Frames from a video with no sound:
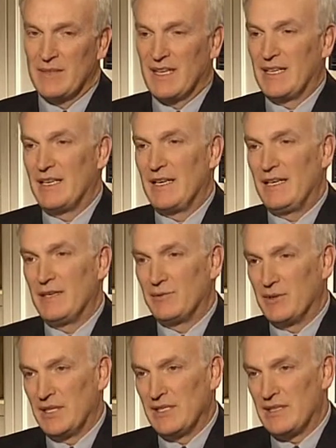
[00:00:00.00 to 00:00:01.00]
the Canadian
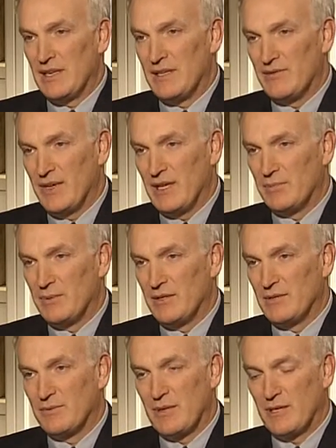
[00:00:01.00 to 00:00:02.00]
real estate
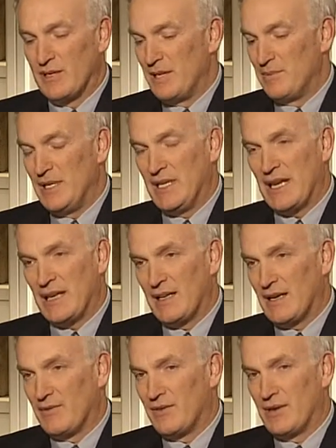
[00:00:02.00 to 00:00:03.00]
developers, whether they be
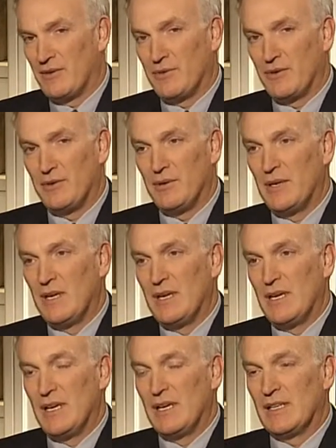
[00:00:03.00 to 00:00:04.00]
Cadillac Fairview,
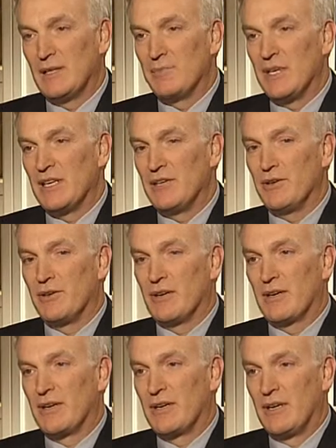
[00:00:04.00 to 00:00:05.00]
Olympia, New
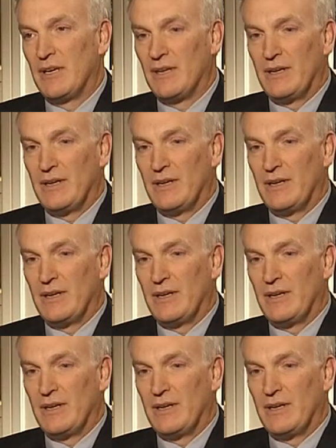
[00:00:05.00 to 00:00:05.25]
York,